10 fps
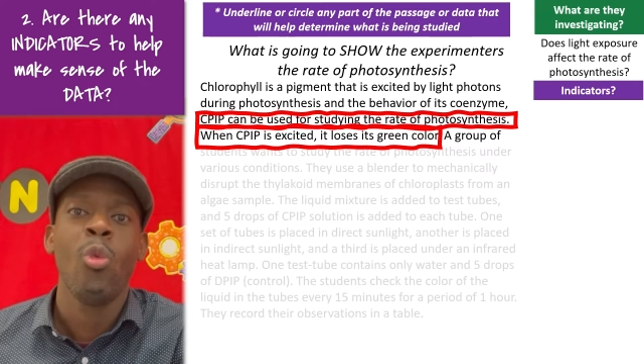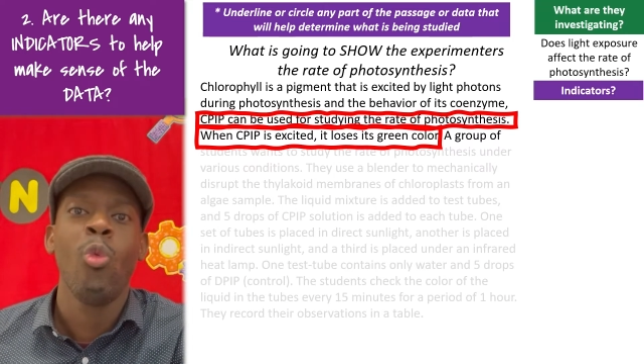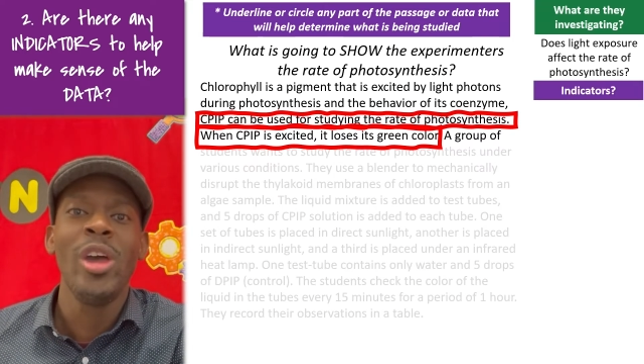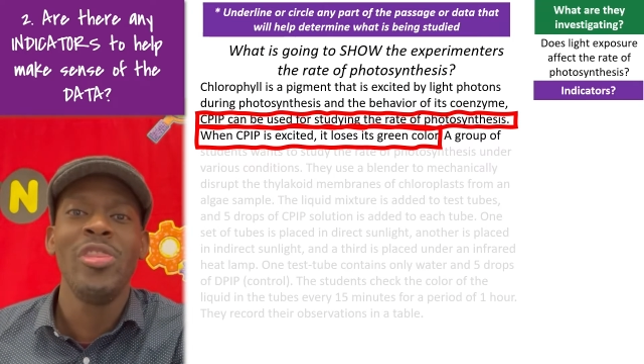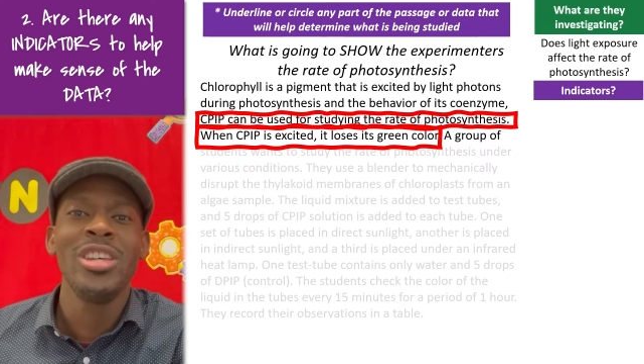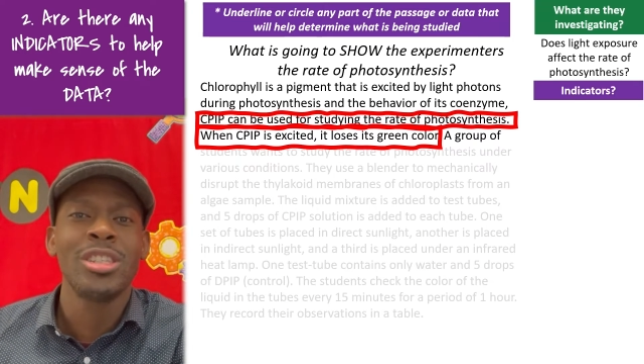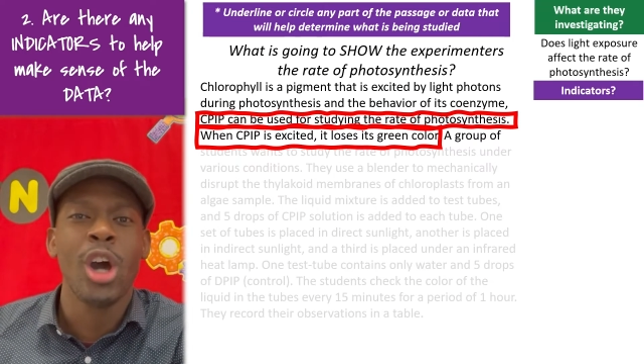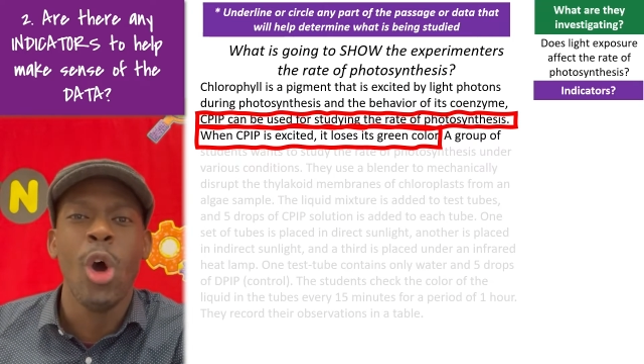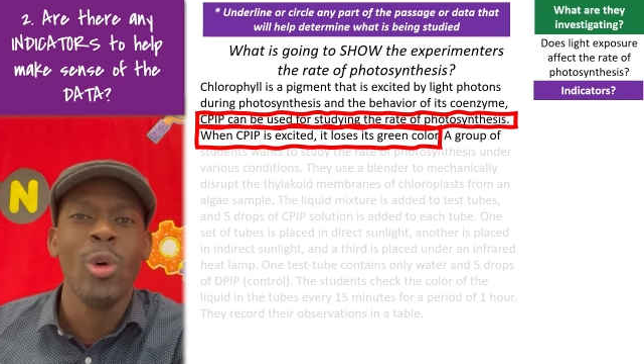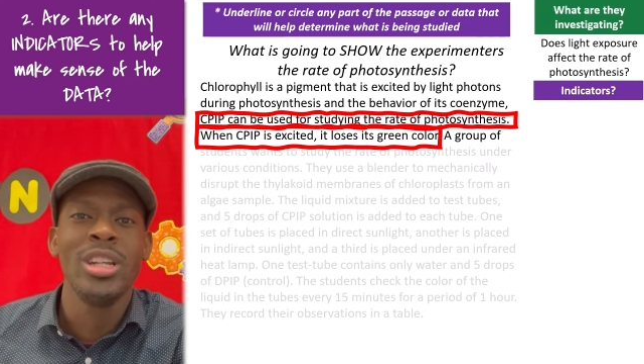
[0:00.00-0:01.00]
When this
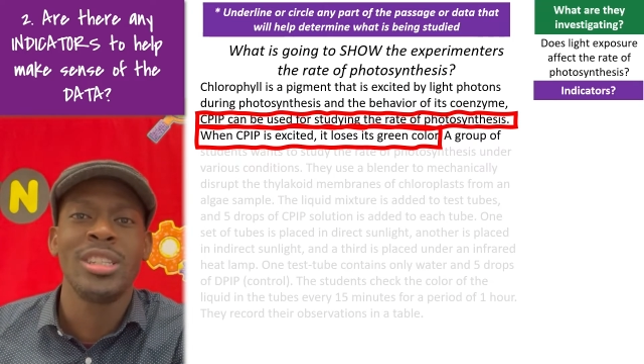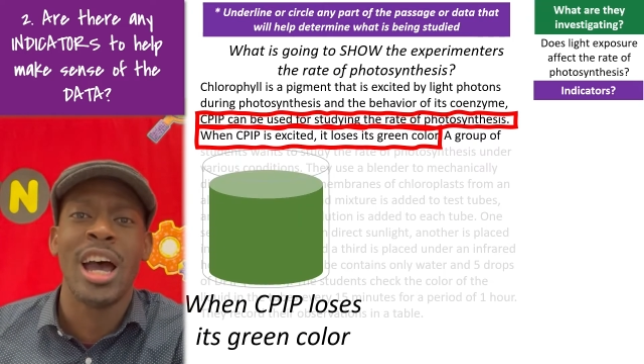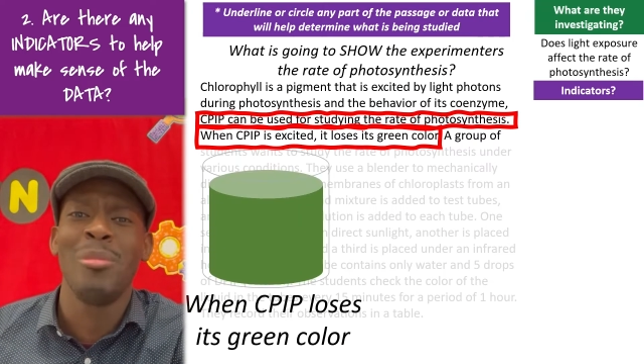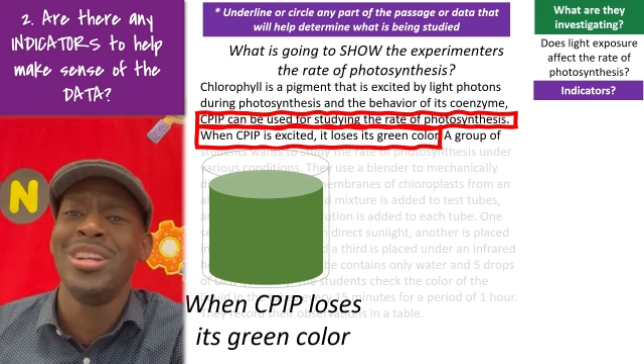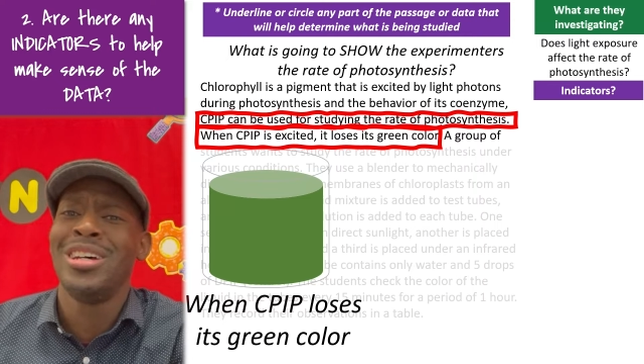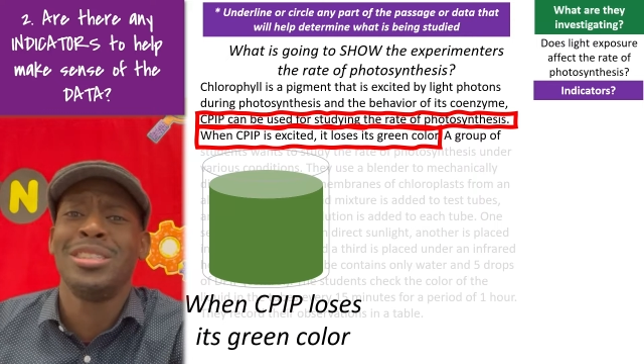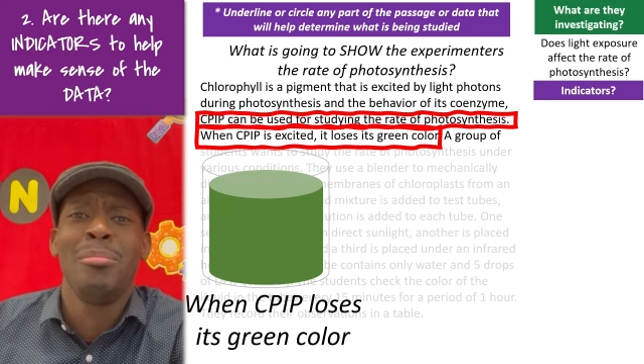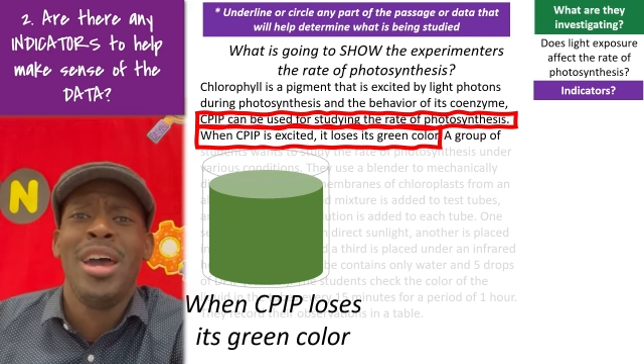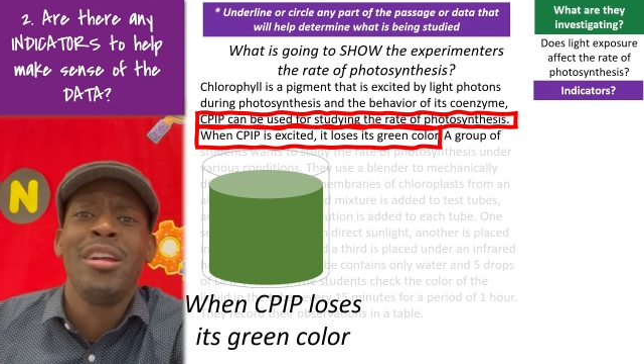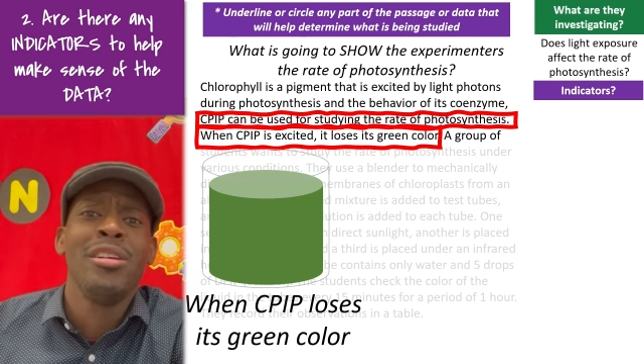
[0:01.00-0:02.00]
coenzyme, and it doesn't
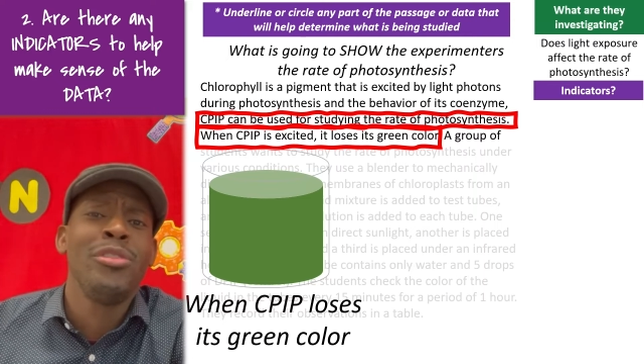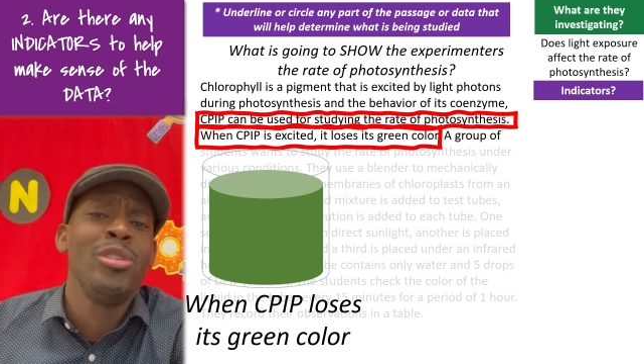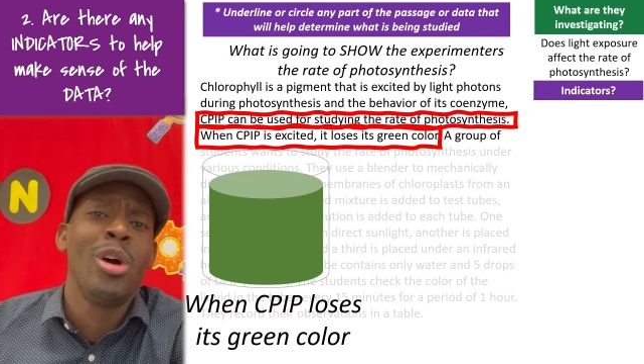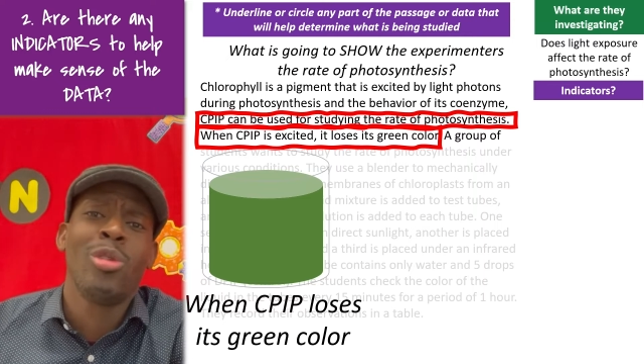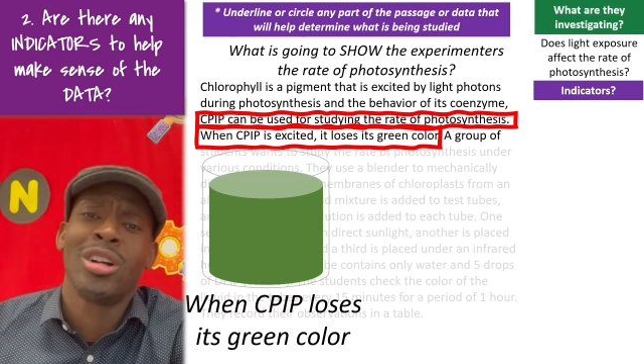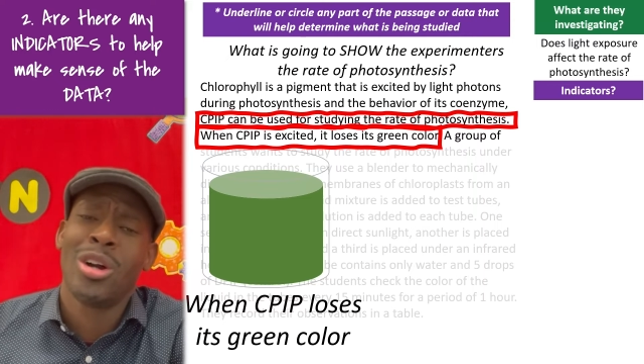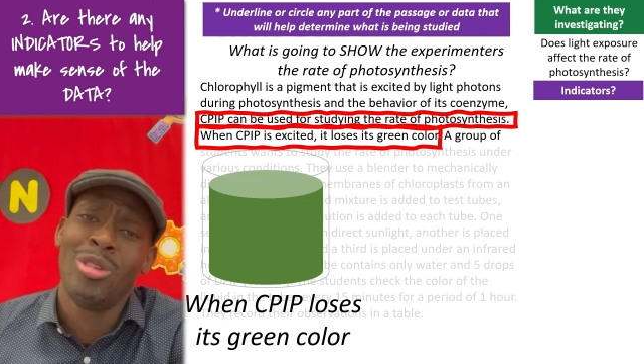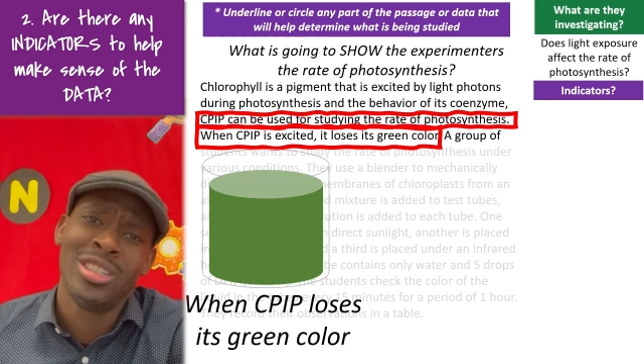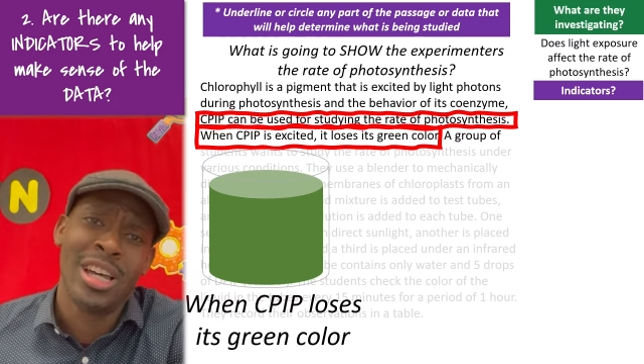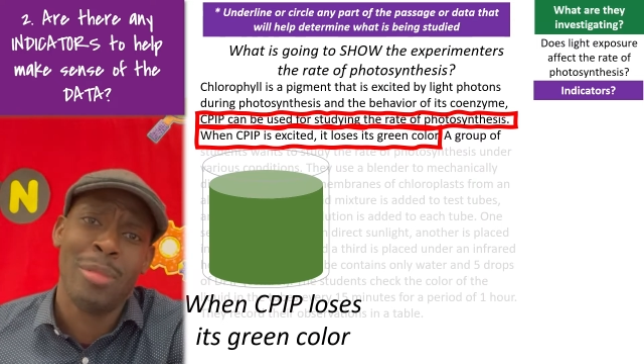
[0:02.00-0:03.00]
matter if you know what a
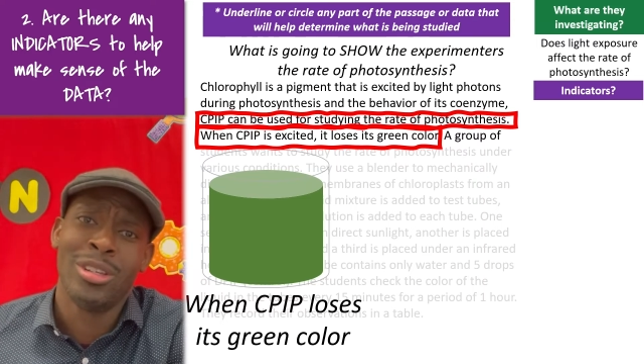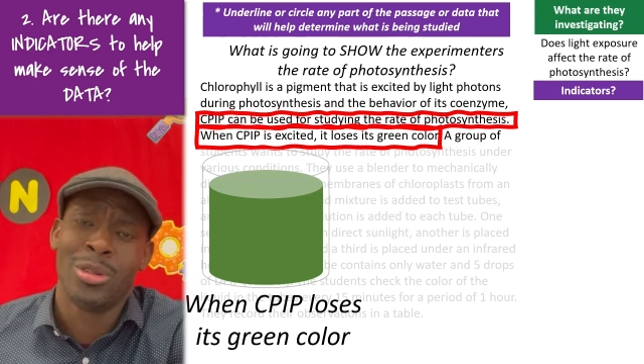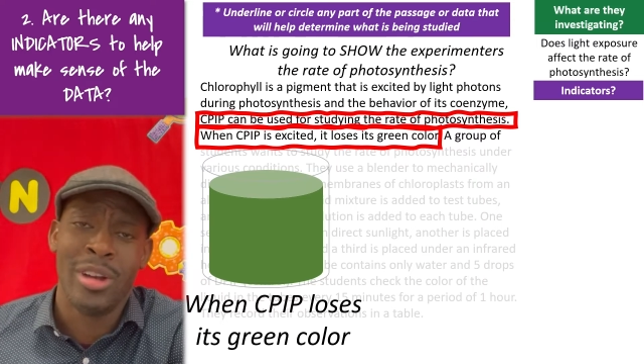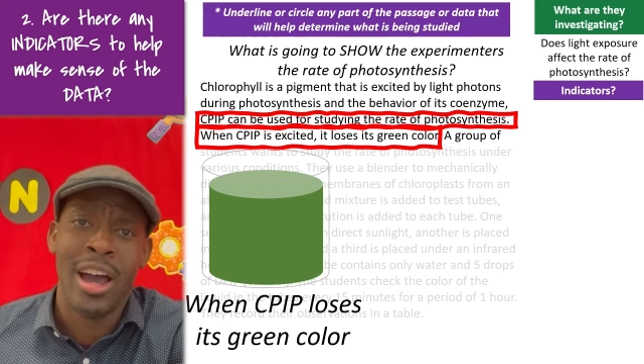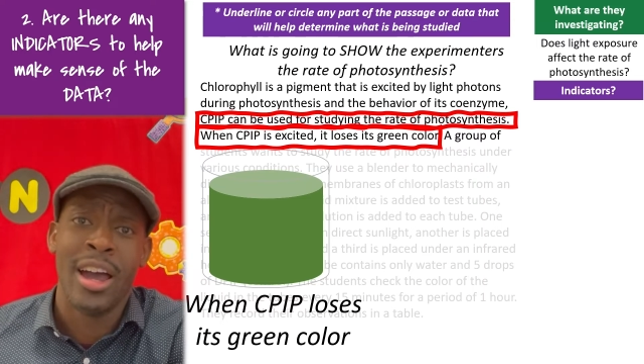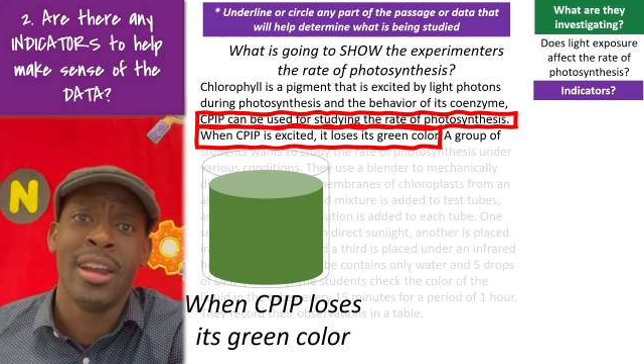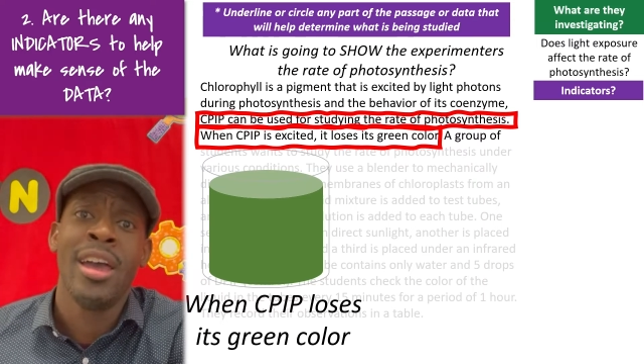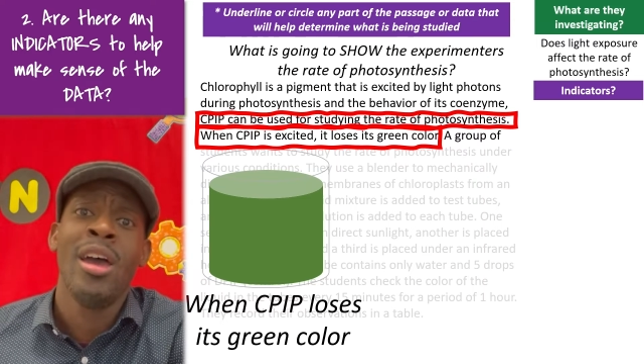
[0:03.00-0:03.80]
coenzyme is or not,